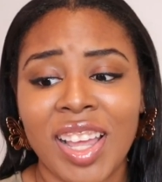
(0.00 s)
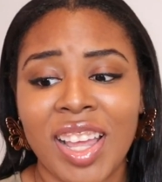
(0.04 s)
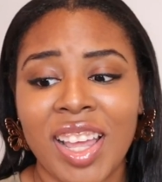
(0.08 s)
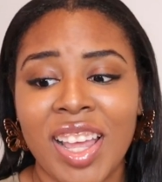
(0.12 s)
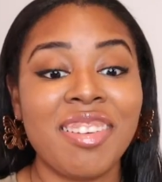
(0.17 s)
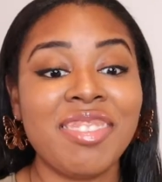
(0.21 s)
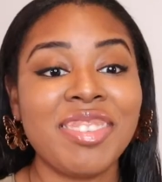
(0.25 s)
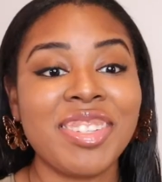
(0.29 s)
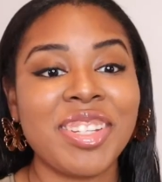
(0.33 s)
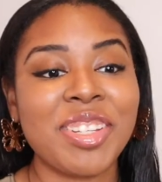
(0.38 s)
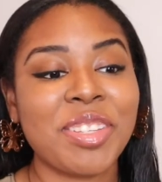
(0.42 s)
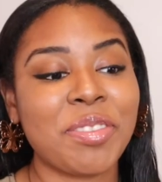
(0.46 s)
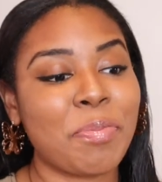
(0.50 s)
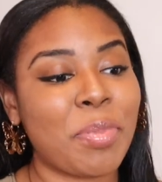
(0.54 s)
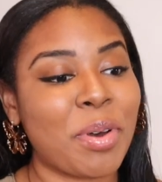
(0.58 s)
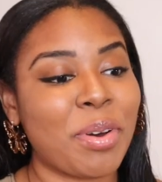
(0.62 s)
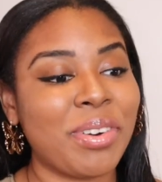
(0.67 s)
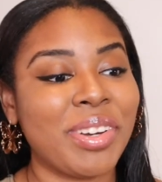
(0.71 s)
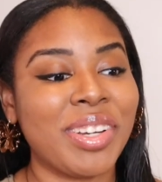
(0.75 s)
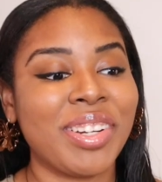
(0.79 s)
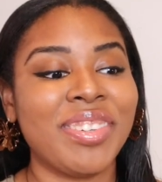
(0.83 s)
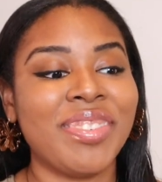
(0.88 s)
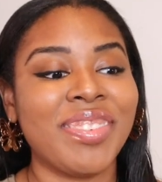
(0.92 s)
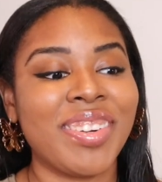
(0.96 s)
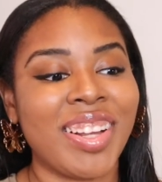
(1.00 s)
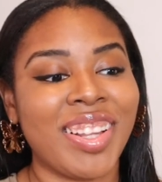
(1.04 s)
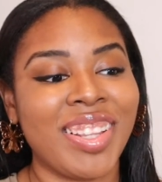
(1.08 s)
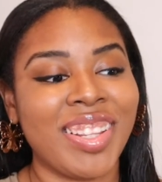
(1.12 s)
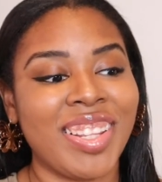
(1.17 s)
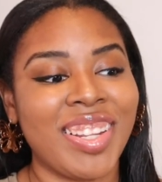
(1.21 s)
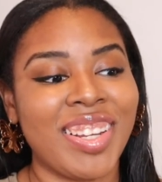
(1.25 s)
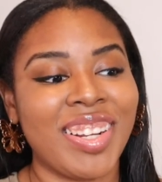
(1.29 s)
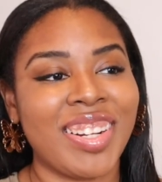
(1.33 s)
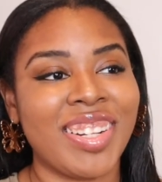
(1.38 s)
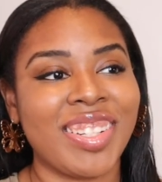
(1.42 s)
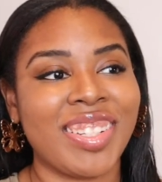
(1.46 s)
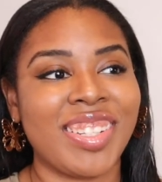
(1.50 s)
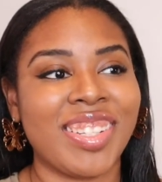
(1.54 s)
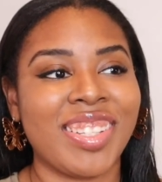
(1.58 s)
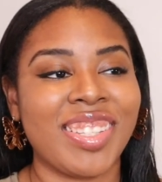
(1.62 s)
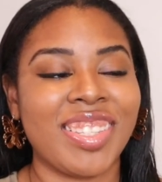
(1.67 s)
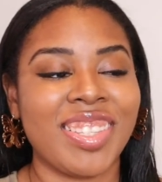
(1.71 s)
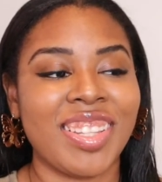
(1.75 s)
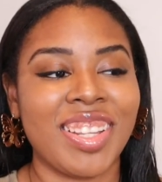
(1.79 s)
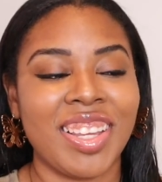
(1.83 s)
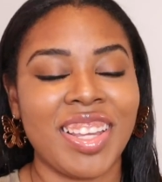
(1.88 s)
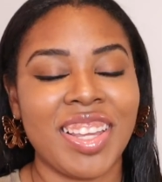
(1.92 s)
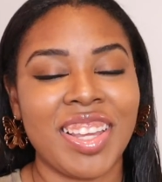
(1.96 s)
I was just poking around there
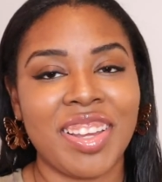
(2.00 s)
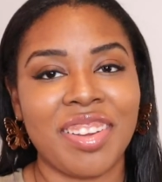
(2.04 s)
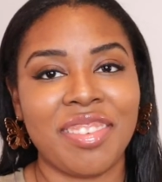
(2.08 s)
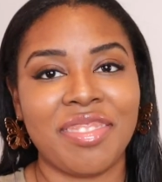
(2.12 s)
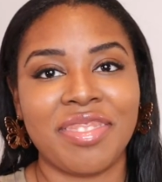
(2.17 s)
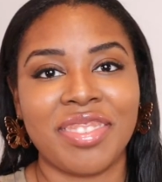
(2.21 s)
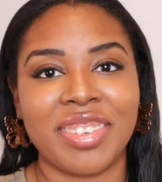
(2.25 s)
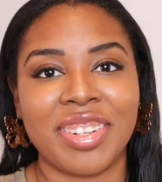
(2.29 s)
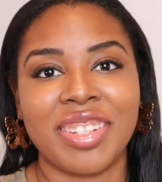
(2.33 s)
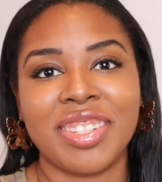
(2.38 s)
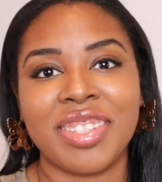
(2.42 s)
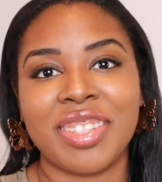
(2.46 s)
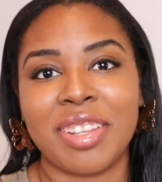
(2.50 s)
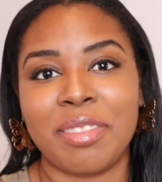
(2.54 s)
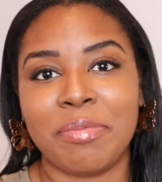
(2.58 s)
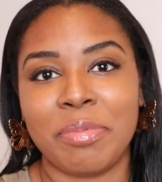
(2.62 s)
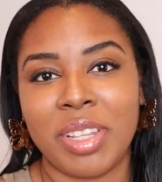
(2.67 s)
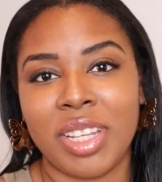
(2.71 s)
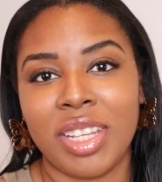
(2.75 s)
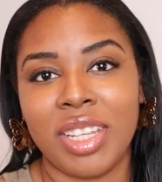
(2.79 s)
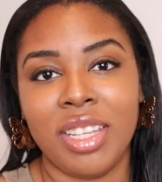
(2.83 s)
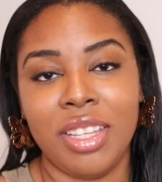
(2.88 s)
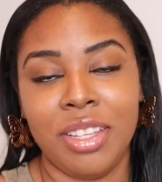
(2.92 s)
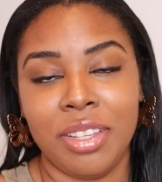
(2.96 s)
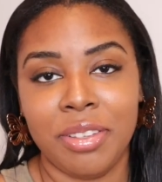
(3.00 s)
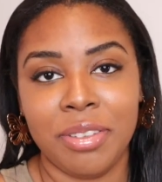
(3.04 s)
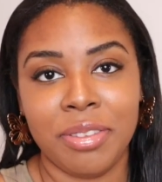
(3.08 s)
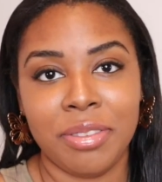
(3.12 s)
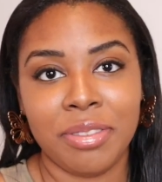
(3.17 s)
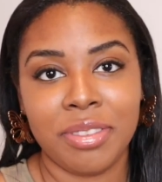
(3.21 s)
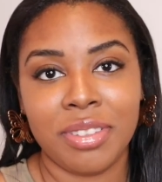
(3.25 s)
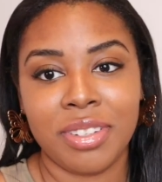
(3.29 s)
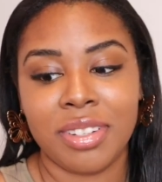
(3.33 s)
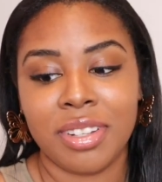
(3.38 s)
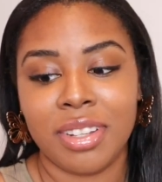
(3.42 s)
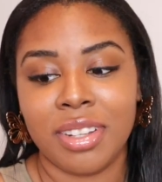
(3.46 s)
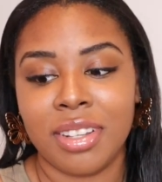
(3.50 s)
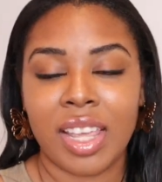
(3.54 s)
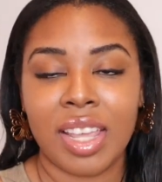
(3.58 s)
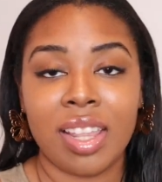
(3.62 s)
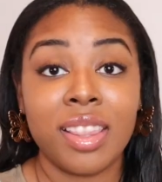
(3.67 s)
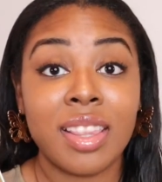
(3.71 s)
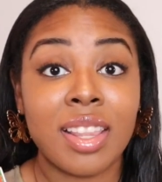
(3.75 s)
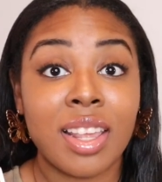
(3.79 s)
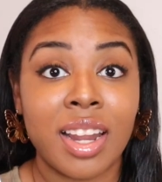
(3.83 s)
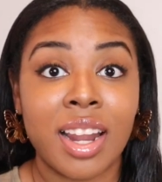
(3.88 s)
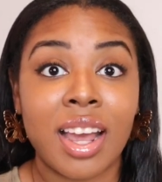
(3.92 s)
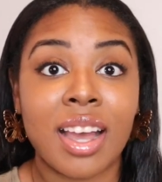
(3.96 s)
just looking for something cute
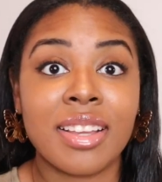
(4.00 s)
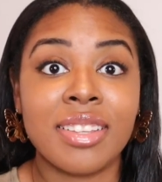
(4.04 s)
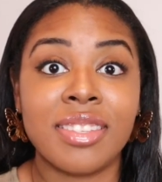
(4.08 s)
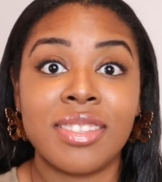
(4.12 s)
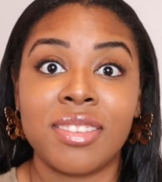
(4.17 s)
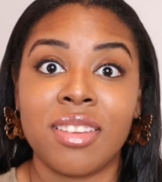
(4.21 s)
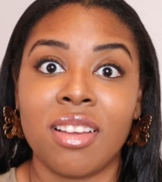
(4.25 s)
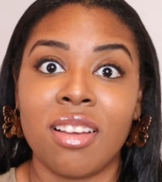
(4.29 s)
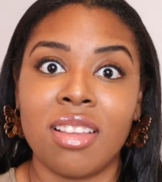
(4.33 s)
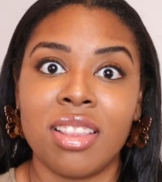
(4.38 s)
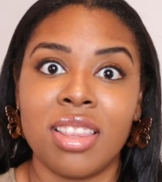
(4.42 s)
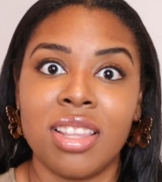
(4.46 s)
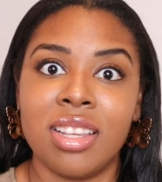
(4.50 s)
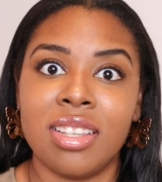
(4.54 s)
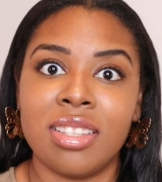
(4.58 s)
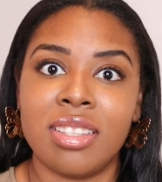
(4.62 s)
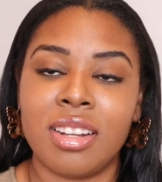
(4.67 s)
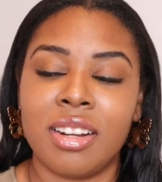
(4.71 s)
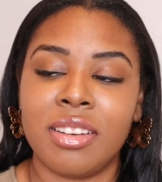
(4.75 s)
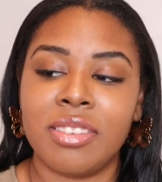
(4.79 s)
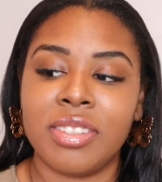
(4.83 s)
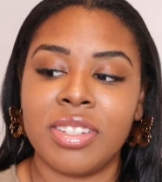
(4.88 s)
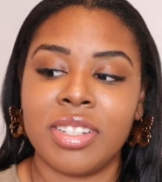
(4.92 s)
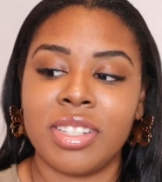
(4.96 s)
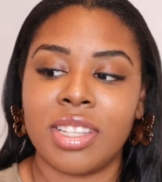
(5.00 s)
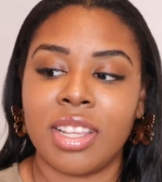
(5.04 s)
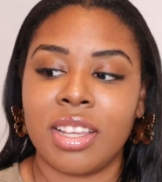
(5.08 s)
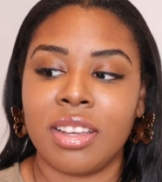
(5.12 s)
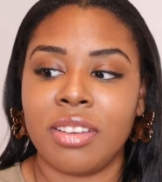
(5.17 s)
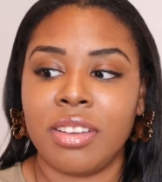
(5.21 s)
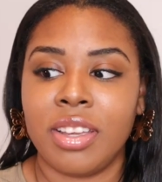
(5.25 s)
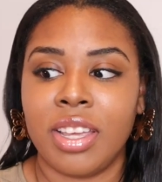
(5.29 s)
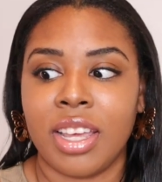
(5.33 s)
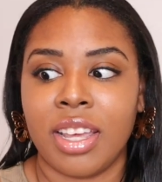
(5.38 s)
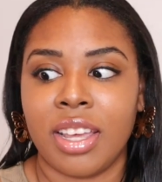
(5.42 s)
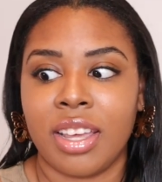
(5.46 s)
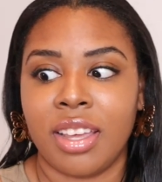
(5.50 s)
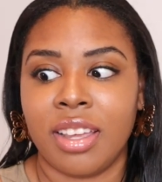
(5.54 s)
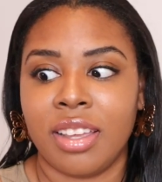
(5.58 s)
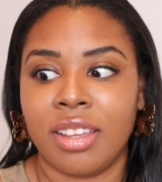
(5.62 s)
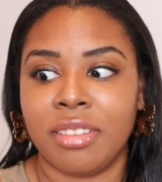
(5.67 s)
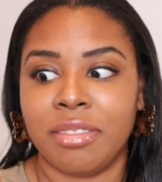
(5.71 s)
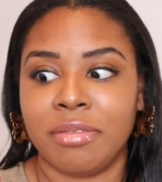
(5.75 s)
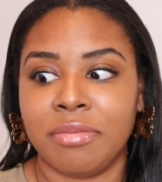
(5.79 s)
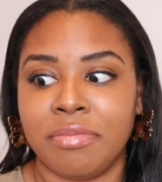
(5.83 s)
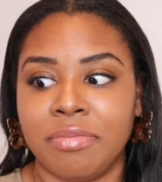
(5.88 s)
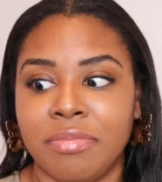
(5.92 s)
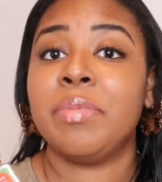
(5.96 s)
and then I saw this and I was just like okay.
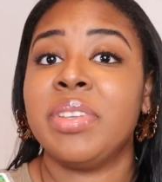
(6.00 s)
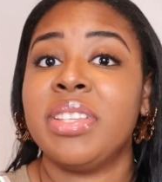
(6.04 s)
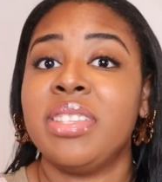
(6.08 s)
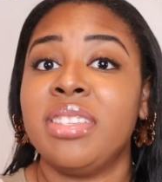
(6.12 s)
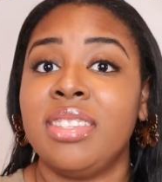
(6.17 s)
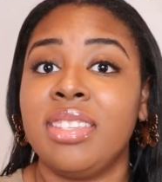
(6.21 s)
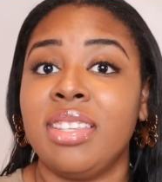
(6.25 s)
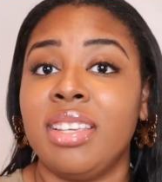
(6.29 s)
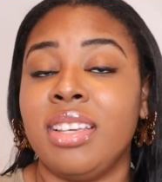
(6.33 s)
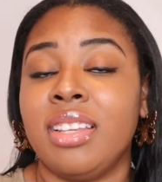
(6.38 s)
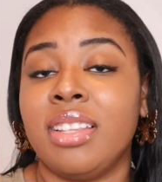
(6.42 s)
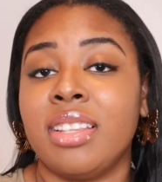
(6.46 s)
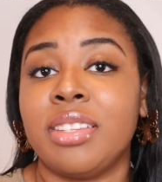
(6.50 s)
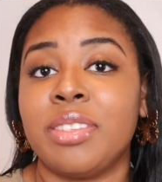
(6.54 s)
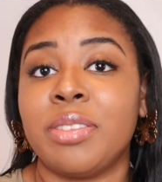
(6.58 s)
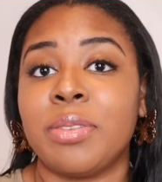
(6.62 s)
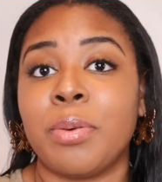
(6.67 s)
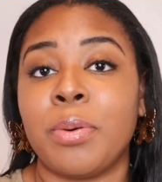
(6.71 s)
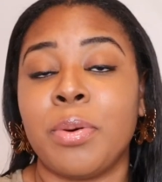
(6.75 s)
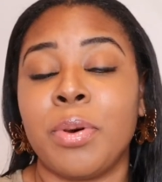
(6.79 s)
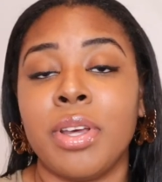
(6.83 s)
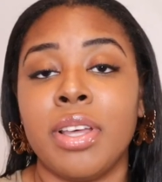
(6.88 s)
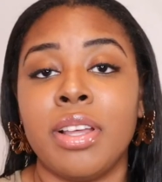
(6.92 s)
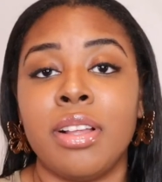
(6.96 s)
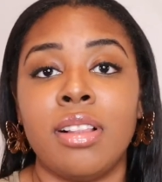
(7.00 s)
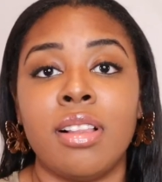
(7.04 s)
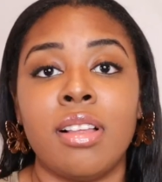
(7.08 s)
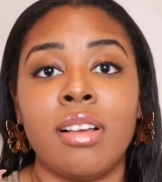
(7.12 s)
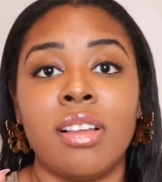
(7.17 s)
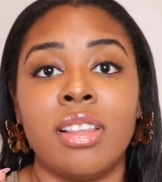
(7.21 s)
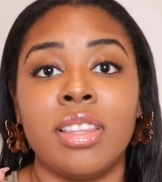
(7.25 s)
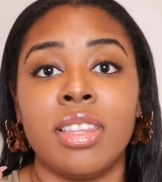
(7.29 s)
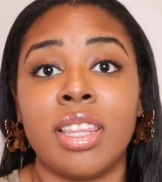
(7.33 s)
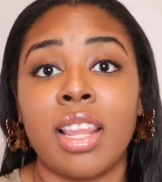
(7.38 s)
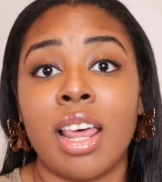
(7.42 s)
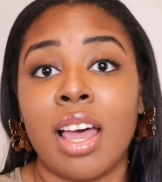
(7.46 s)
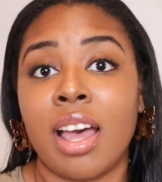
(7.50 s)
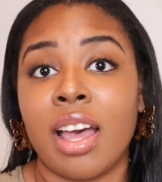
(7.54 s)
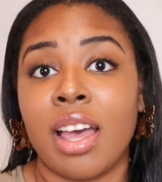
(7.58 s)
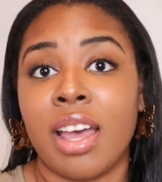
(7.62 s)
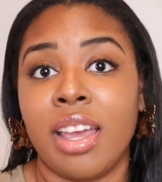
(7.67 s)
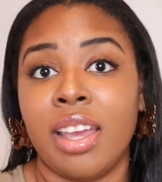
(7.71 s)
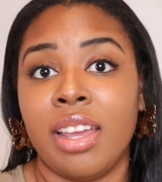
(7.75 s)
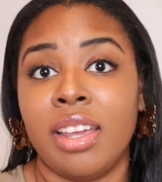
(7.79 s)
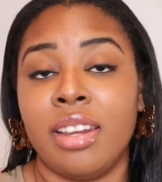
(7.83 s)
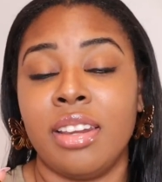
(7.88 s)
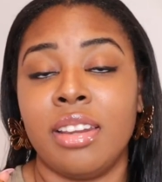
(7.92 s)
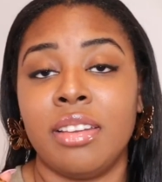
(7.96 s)
I've been seeing this oil
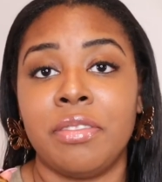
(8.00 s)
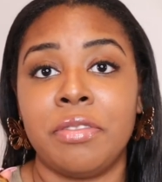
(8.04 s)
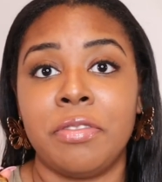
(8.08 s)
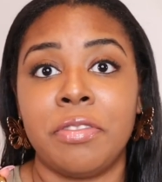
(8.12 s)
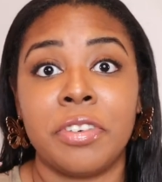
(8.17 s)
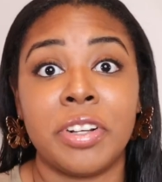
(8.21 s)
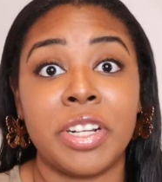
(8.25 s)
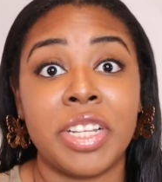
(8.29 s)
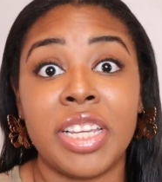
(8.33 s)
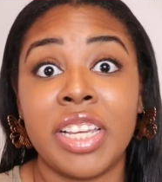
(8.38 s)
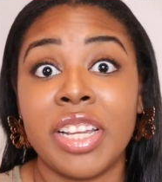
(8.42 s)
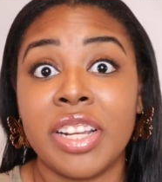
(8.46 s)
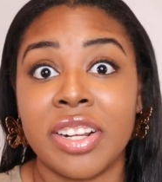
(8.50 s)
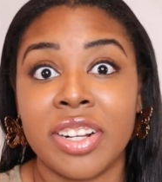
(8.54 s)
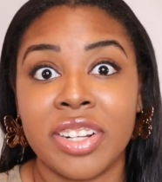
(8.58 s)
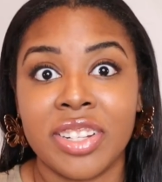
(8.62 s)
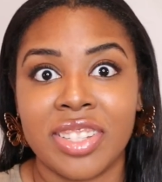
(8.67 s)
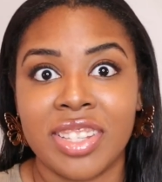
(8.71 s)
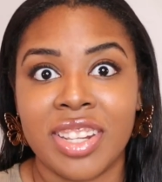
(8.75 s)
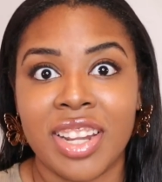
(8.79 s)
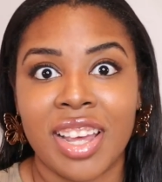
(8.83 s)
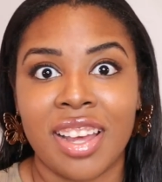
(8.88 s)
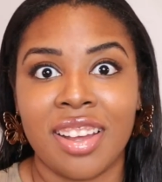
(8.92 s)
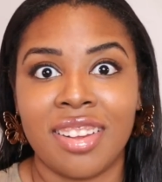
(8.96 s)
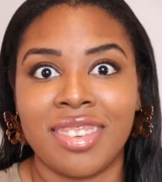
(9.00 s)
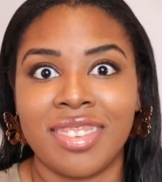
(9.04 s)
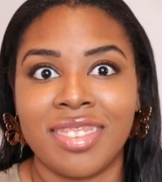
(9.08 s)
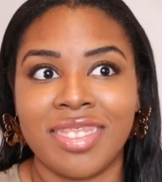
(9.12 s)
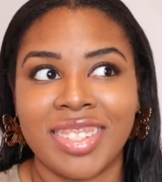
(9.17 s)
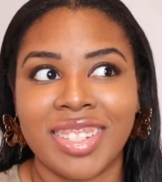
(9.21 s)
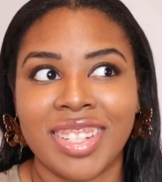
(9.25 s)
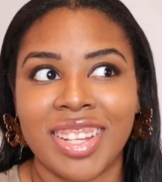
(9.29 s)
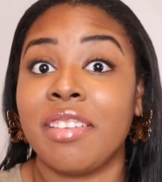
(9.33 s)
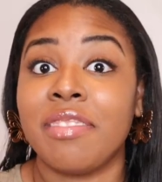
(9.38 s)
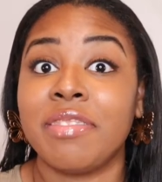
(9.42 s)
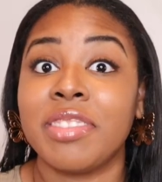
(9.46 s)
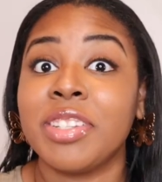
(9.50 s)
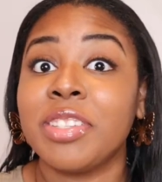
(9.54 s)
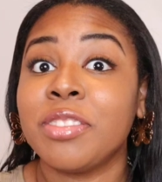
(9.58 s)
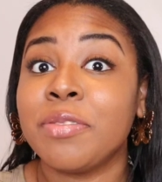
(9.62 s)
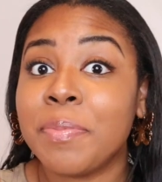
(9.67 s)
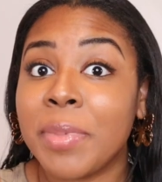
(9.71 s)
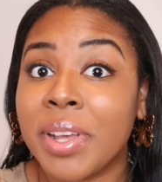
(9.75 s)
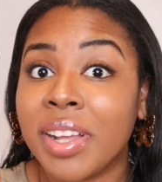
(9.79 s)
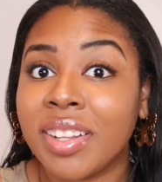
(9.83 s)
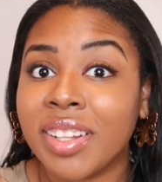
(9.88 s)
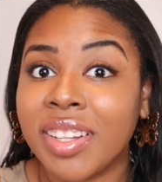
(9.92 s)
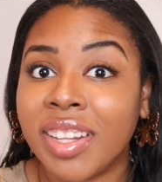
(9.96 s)
online for years now. I was like, never
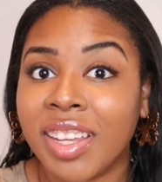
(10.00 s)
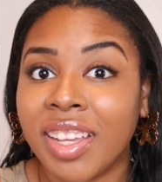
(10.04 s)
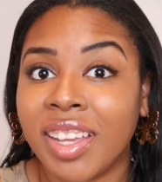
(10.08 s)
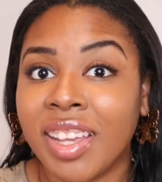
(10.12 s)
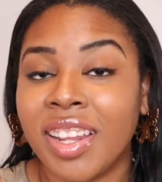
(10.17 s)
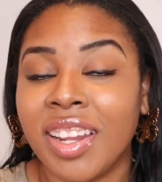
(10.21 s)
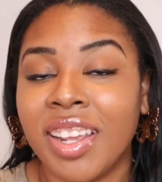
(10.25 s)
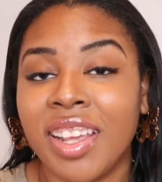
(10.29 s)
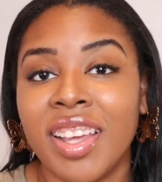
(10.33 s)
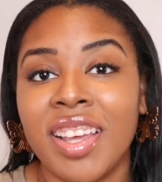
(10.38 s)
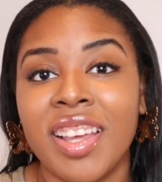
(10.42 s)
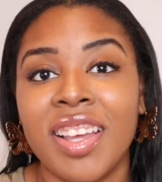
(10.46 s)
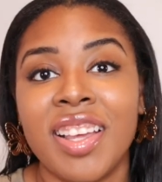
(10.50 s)
smelled it.